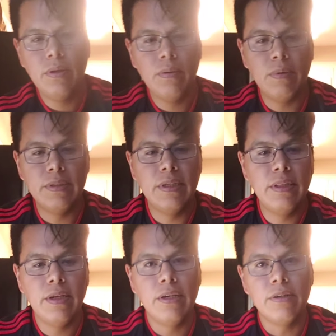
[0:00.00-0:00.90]
was
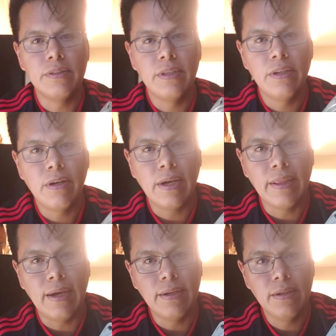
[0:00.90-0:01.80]
in, it goes in there like
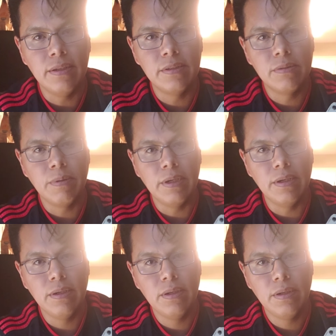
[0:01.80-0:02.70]
that. This is
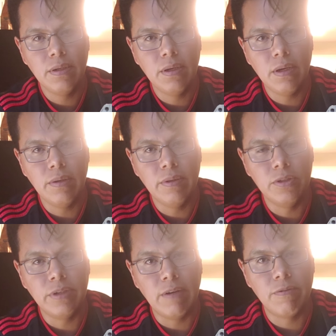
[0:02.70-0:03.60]
what the
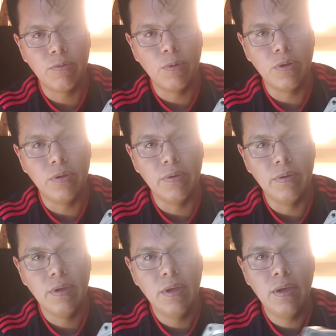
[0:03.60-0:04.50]
driver will
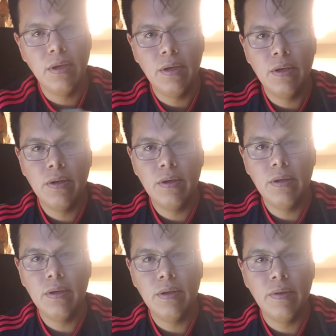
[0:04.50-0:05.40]
go
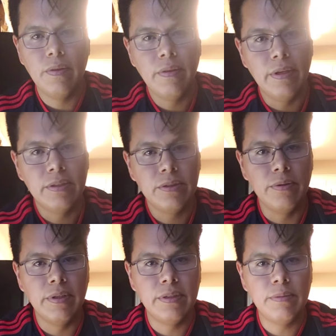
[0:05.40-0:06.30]
do
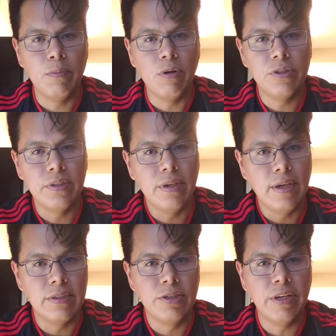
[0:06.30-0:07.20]
this motion
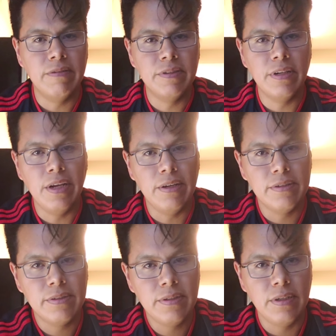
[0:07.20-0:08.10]
as it drives the
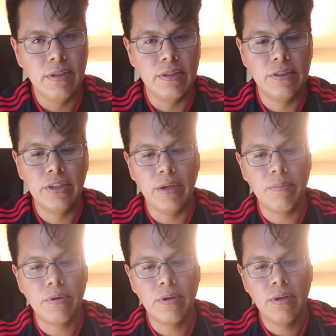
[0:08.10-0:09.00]
nails in this
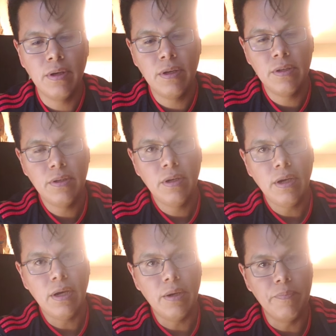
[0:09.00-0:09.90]
chamber.
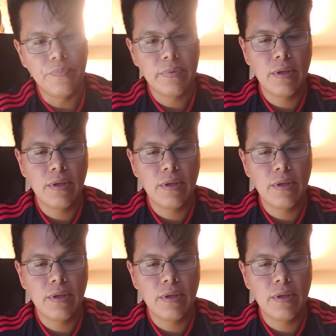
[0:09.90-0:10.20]
Now